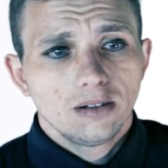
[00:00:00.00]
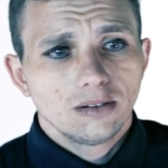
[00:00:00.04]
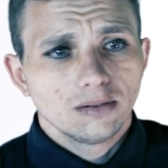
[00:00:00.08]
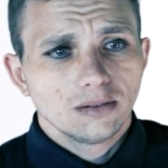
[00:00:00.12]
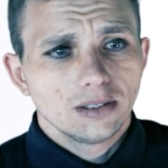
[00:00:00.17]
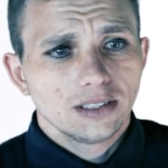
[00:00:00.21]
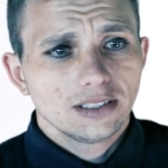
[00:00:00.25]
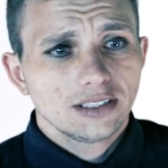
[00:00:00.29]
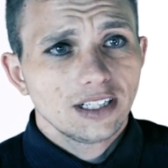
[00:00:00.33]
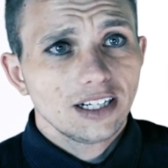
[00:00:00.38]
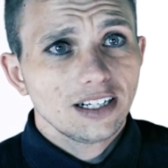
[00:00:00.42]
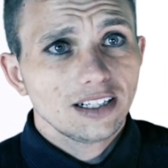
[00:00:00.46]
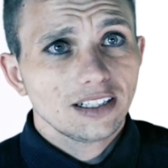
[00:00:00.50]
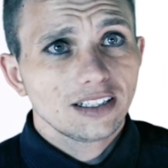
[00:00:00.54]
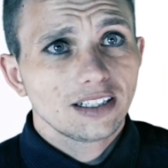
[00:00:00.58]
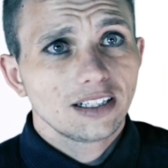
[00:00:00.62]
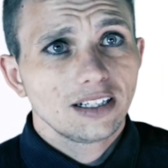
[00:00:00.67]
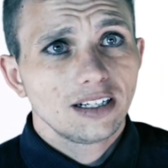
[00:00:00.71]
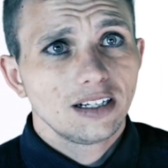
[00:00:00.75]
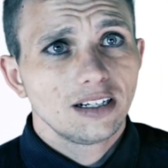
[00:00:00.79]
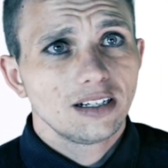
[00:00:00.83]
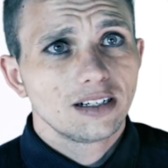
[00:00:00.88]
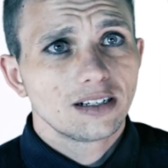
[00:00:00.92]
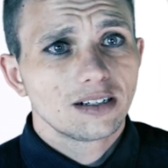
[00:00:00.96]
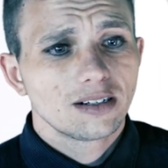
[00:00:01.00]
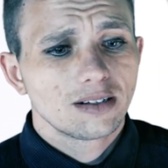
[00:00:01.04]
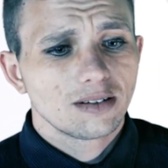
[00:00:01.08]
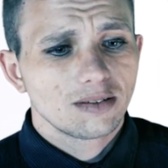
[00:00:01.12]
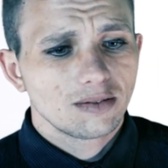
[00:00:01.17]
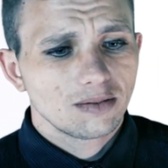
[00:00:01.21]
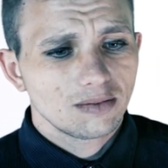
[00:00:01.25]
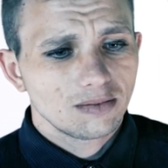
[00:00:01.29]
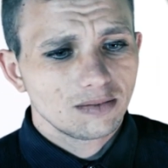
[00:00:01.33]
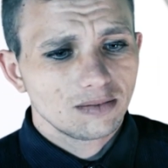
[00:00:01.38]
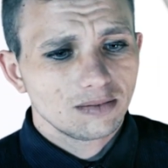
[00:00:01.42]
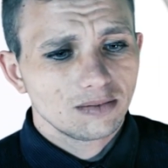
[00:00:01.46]
Well, Doc,
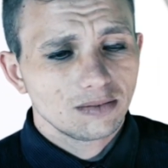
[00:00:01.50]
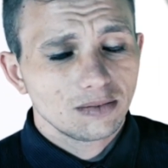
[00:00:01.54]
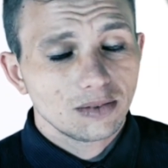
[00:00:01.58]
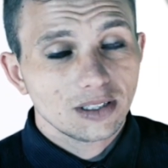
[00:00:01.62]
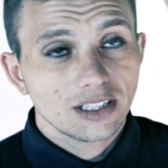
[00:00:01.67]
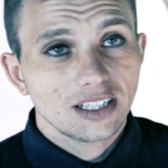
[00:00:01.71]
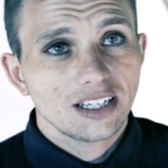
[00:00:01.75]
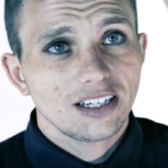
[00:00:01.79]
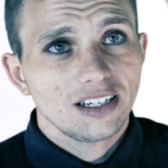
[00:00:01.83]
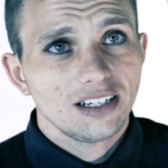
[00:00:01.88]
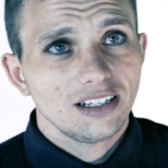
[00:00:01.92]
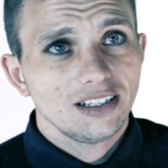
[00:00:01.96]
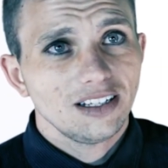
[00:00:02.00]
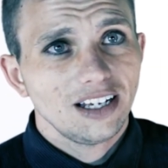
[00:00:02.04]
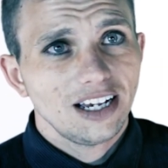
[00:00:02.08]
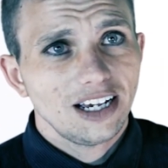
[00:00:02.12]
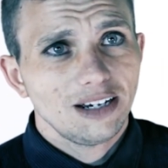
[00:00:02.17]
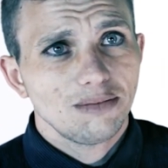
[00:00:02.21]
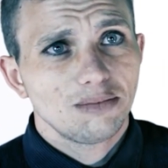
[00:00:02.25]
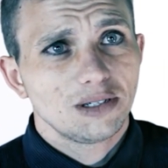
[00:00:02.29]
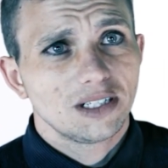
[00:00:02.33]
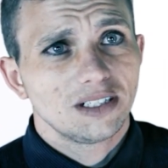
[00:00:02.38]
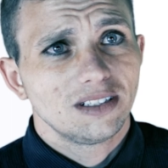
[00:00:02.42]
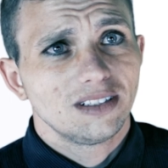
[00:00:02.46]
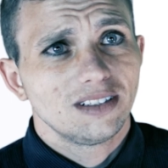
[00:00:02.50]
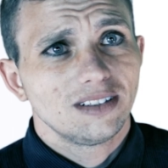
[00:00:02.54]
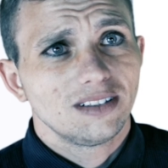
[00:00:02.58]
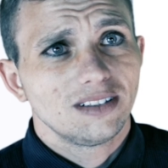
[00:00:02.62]
what the hell happened?